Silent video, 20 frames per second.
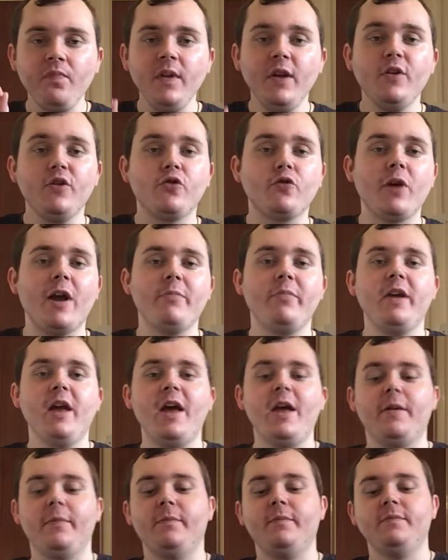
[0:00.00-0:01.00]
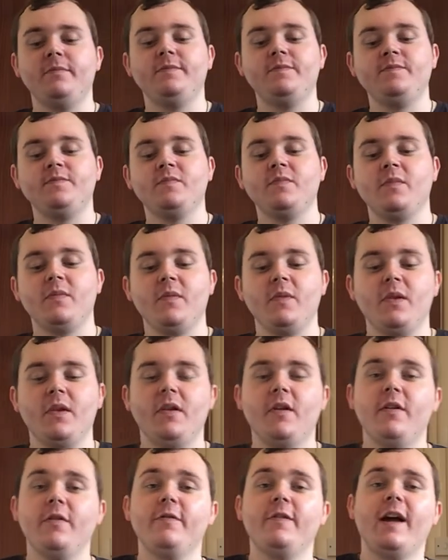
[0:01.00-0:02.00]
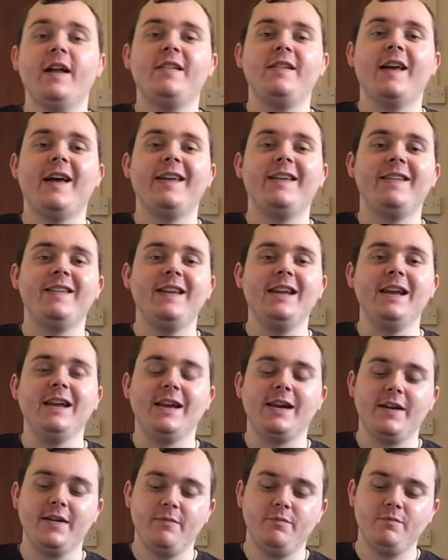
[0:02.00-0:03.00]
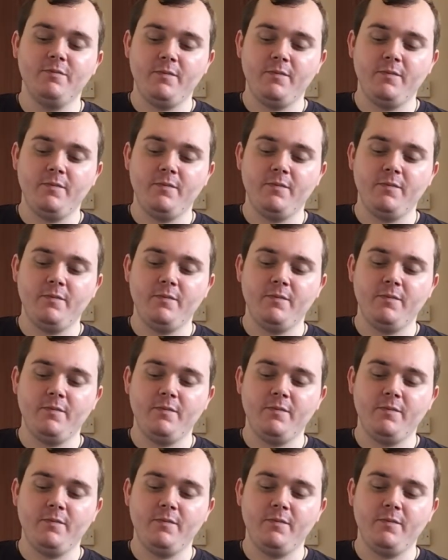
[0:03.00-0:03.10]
Très bien. Fantastique.